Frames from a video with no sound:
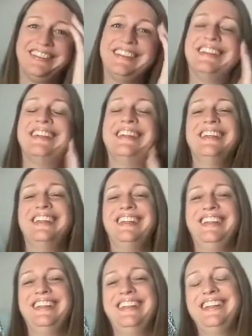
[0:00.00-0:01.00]

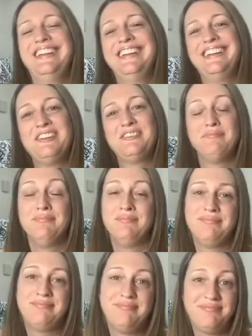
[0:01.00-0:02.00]

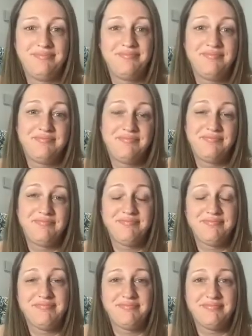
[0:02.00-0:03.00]

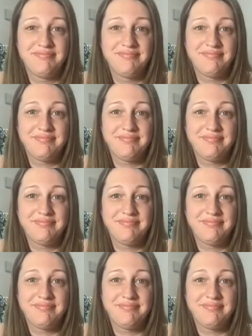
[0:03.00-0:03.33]
This person isn't speaking.